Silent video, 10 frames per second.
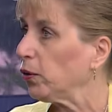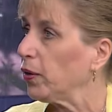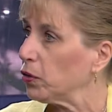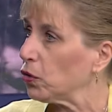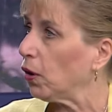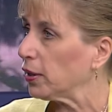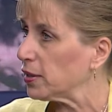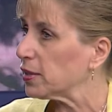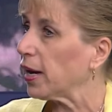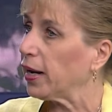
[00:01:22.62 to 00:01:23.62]
and the dog
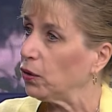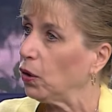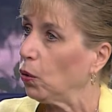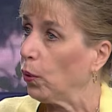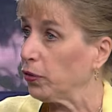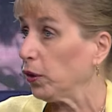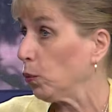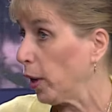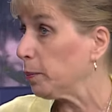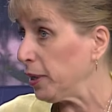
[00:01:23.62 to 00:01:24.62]
decide what they
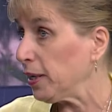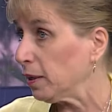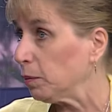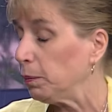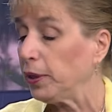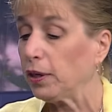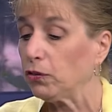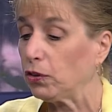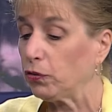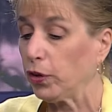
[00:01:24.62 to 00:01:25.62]
want to be,
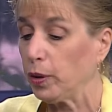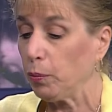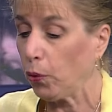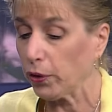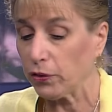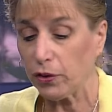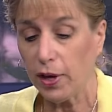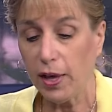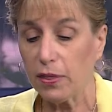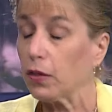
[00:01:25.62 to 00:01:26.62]
because it's very important
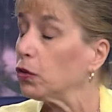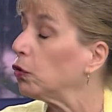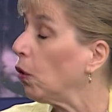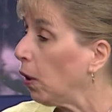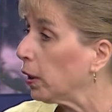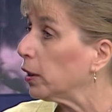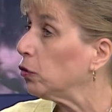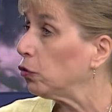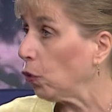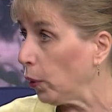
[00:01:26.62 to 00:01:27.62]
that the dog
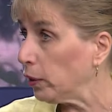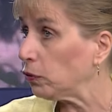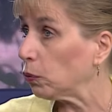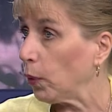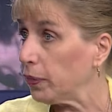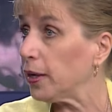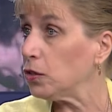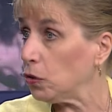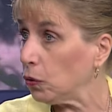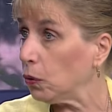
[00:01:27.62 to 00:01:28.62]
enjoys what they
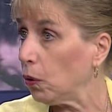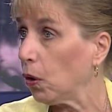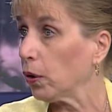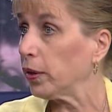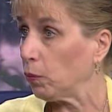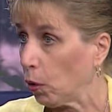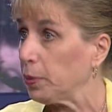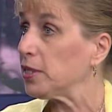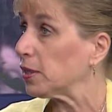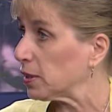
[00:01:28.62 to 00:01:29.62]
do or they won't
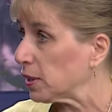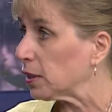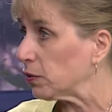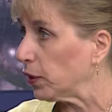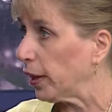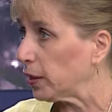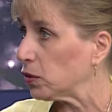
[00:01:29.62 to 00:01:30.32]
be successful at it.